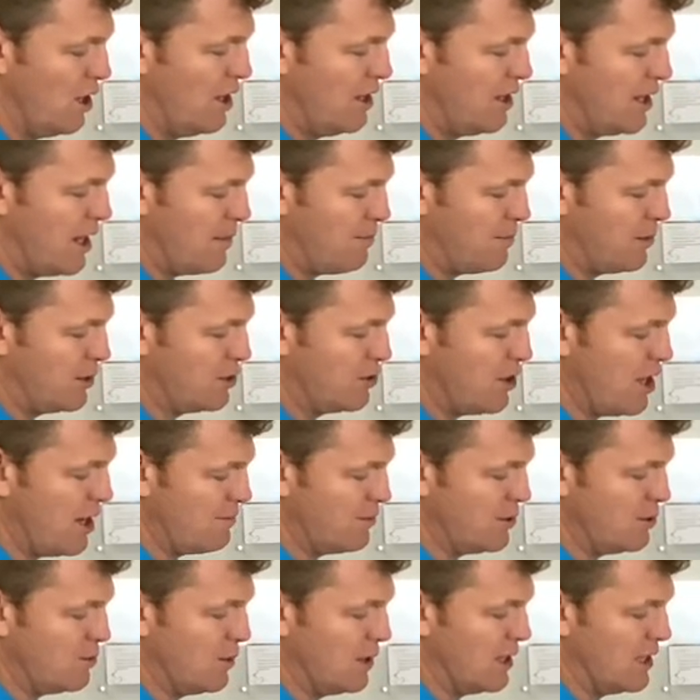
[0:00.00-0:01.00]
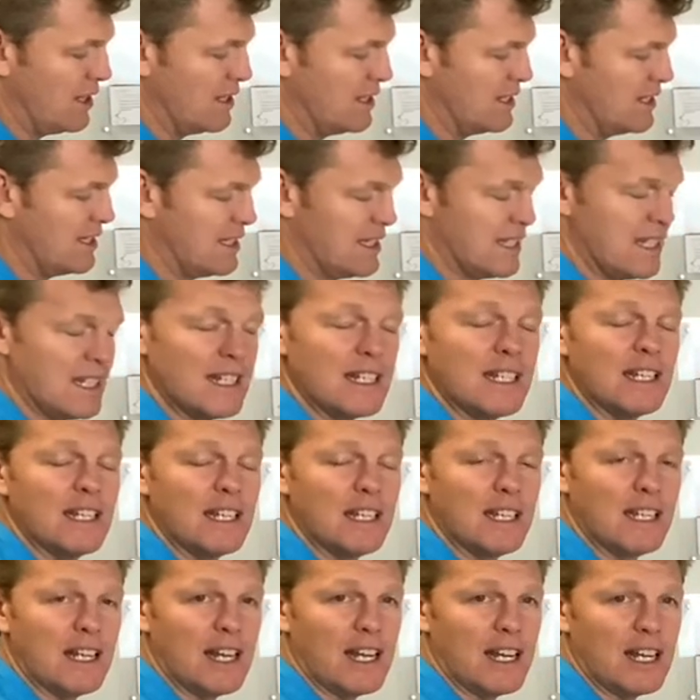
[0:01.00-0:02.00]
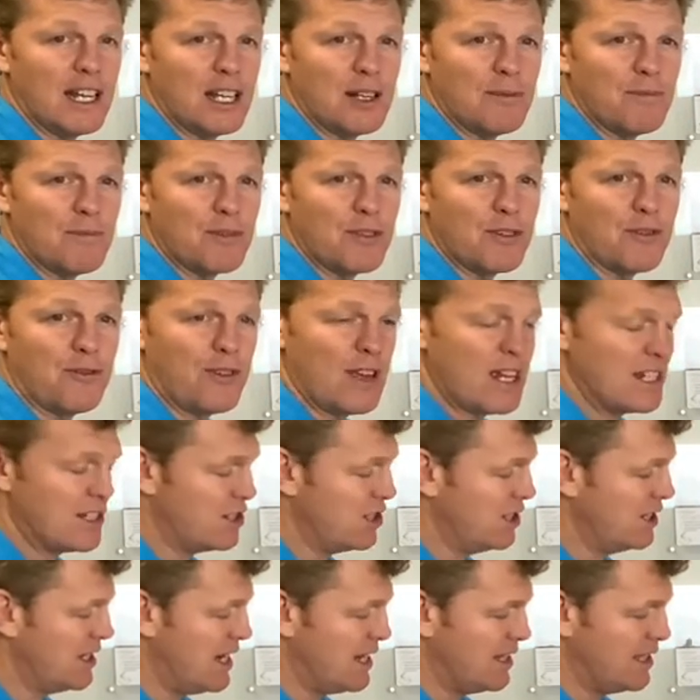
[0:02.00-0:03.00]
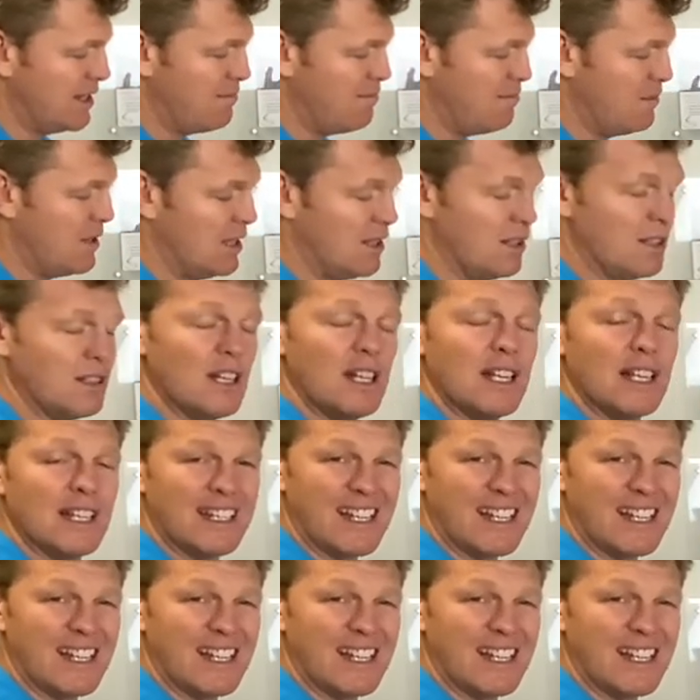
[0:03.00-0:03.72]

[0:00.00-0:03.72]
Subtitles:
the upper traps, we can see the fascia down the middle